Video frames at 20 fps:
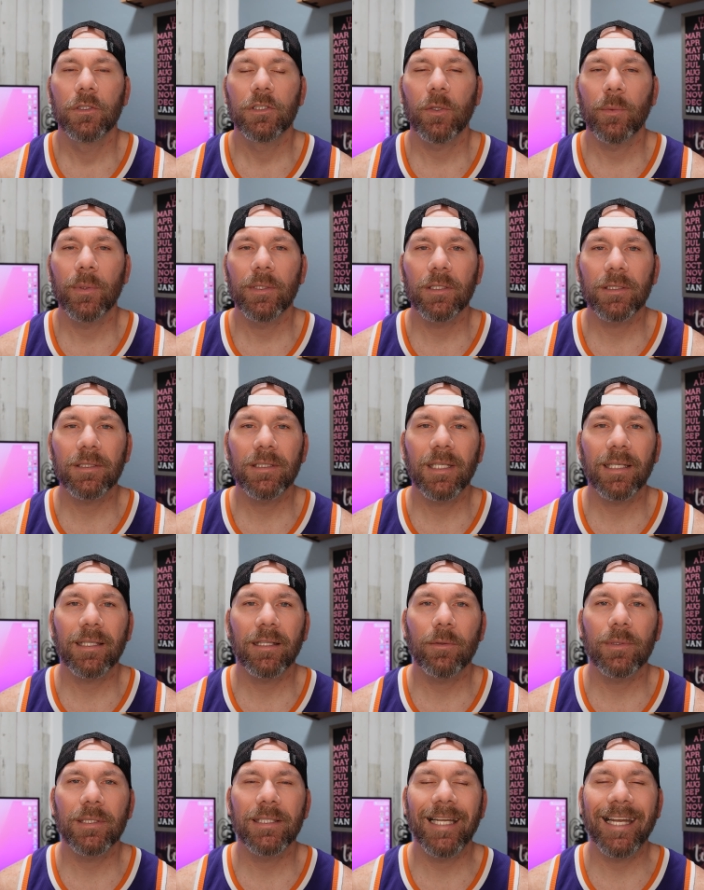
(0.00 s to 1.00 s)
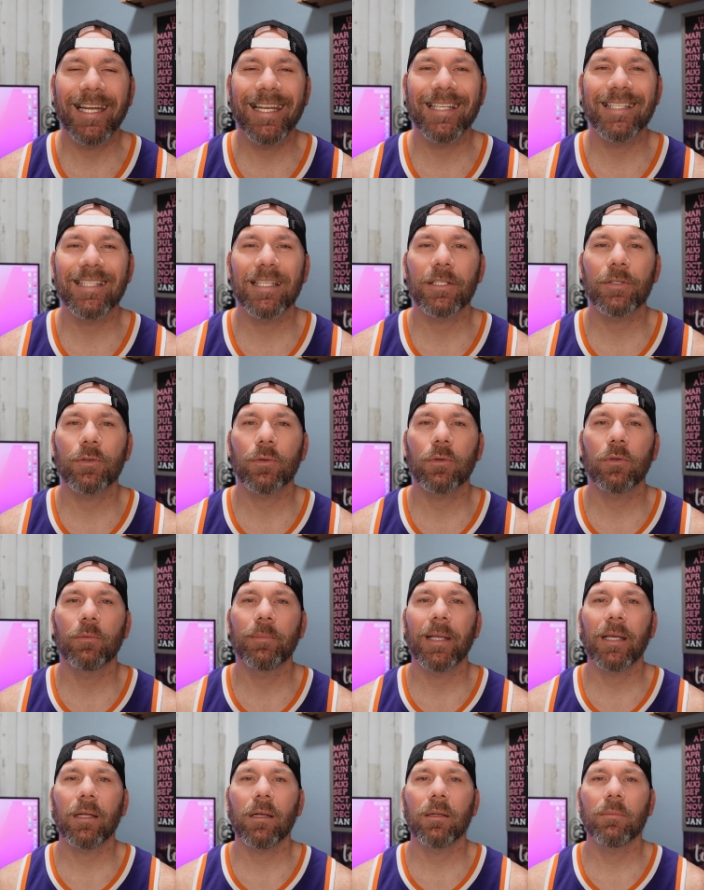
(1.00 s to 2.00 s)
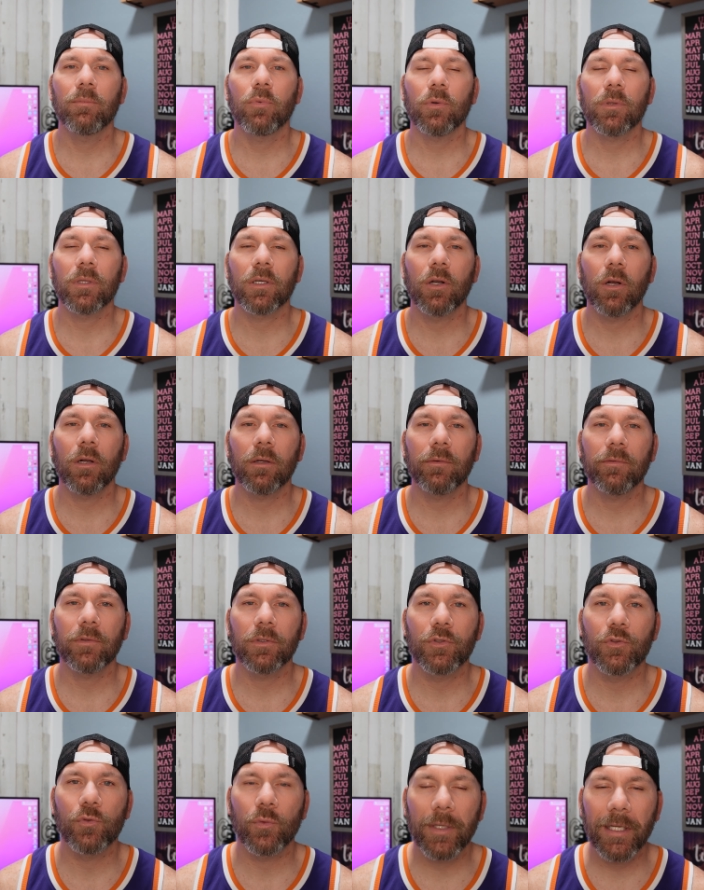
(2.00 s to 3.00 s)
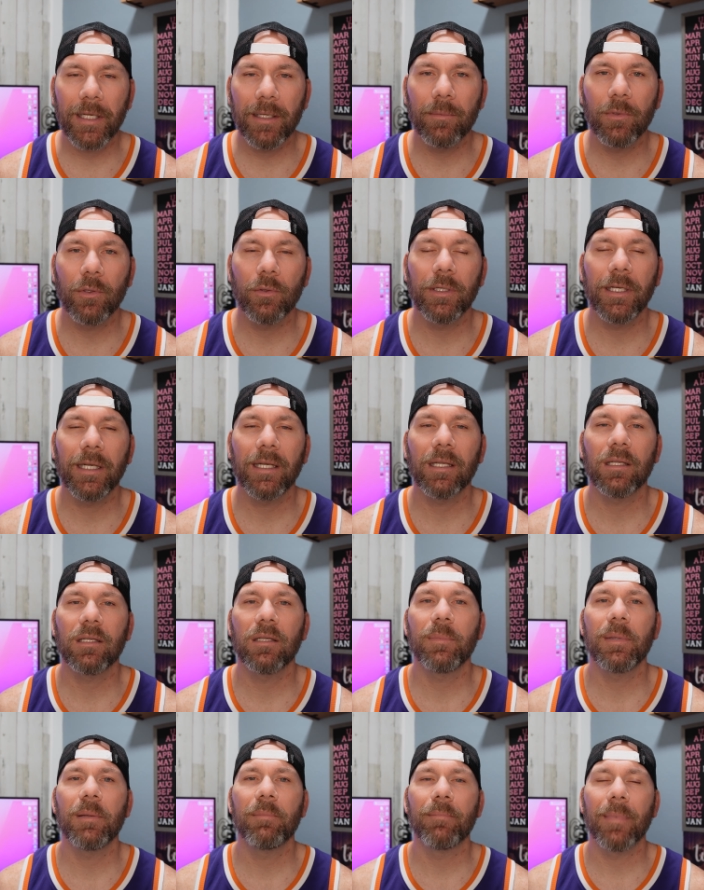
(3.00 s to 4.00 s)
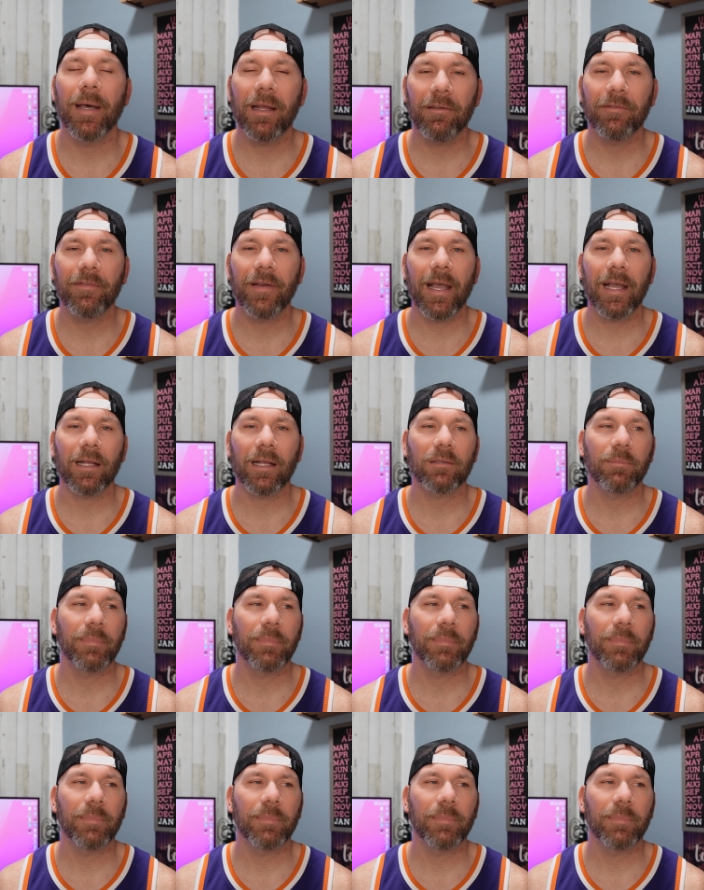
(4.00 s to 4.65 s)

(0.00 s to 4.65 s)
So it looks like there was an 86 year old man on board the Carnival Dream who needed to be medevaced